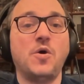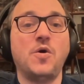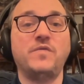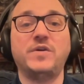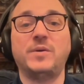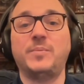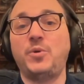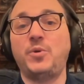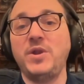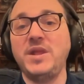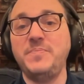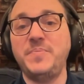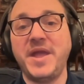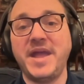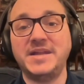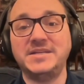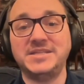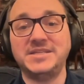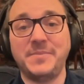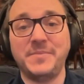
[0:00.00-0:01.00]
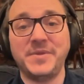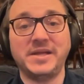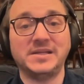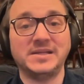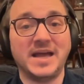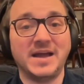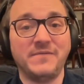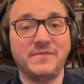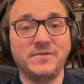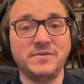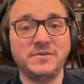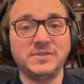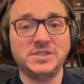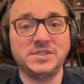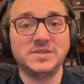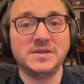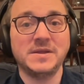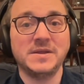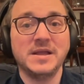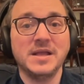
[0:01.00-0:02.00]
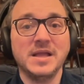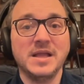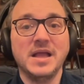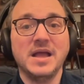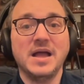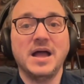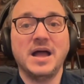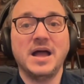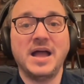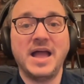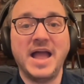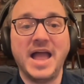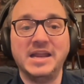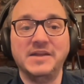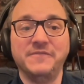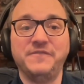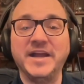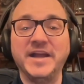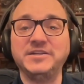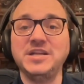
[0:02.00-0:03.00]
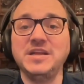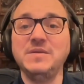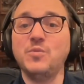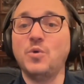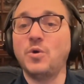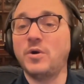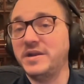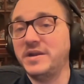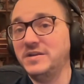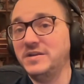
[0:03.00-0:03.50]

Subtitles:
over pre-pandemic levels and affecting more